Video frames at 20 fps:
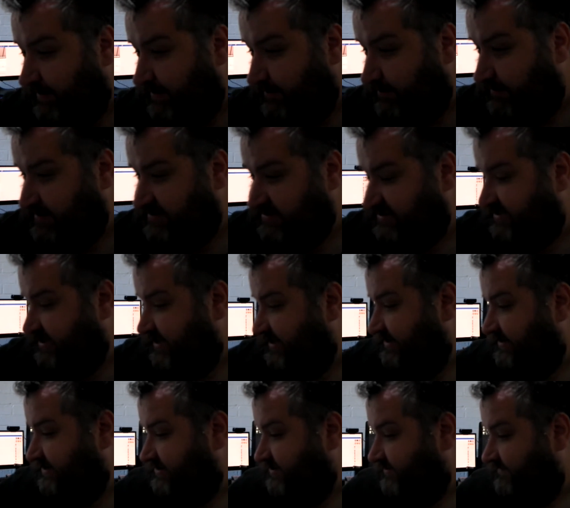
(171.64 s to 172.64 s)
around just getting
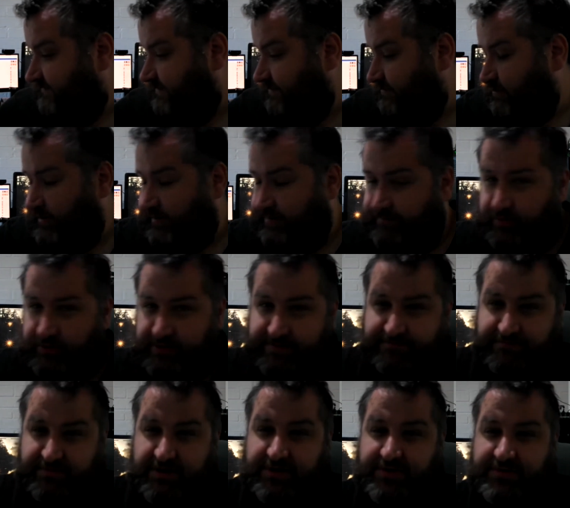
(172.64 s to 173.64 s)
the software right on my
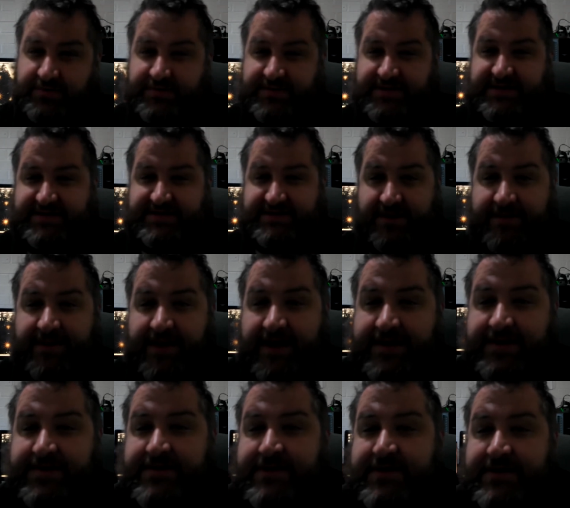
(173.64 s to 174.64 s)
computer and things like that.
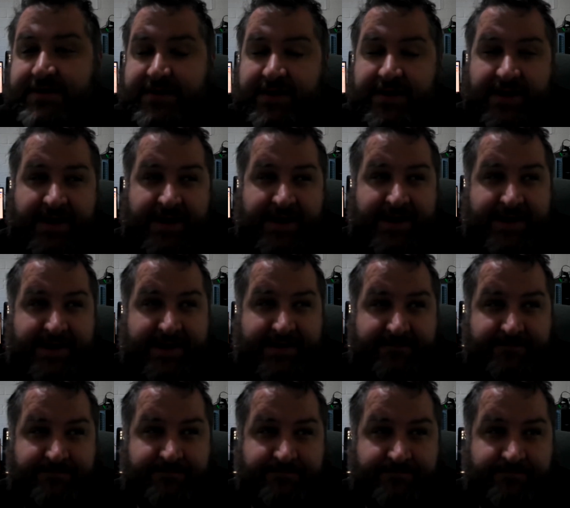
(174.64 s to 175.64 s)

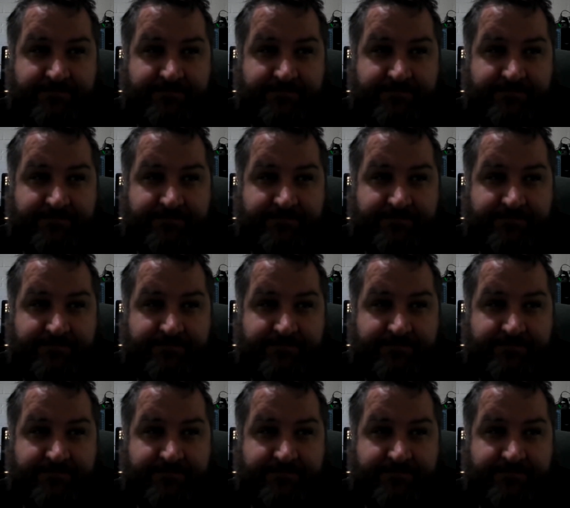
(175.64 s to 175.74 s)
I've